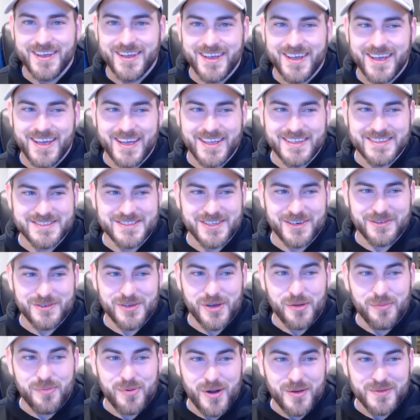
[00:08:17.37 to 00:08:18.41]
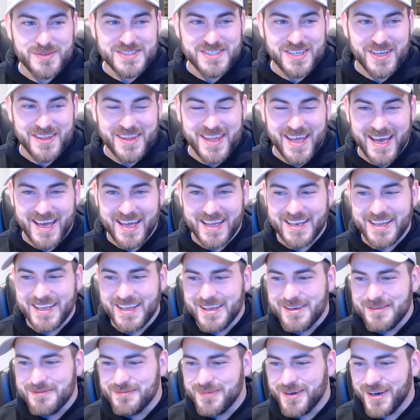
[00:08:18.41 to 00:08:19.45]
And so no promise on that,
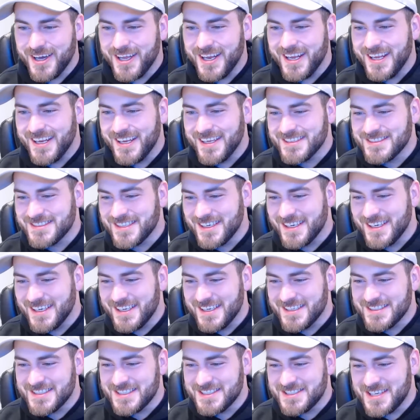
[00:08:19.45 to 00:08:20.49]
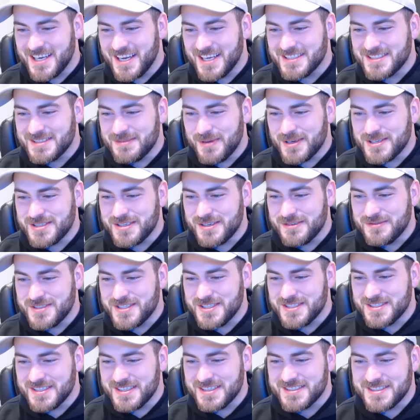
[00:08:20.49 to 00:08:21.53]
but it is a chance, especially if
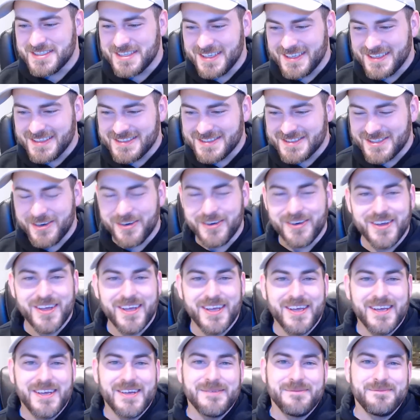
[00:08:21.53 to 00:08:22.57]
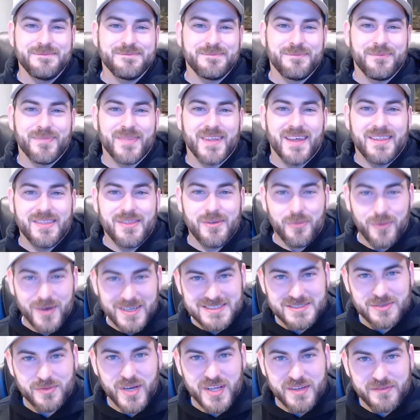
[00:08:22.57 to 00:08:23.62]
she's listening. So the
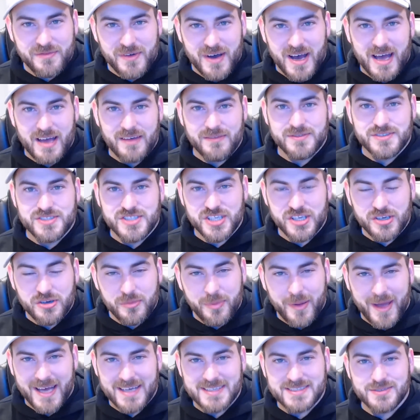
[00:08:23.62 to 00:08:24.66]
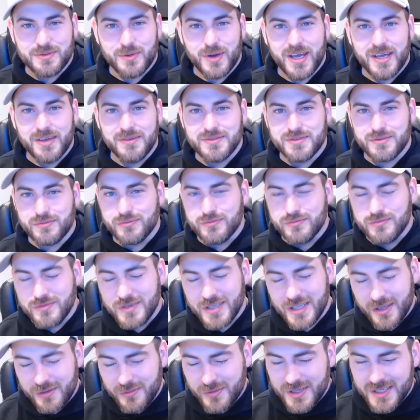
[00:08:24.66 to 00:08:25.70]
125, Geo passed away. It was a
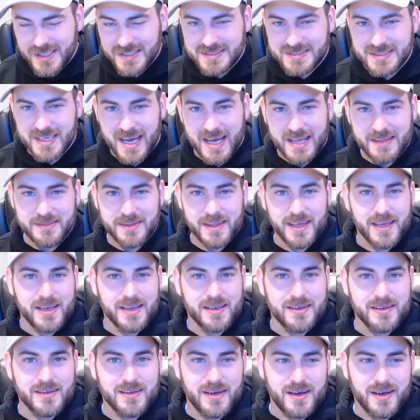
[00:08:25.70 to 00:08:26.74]
really, really sad thing,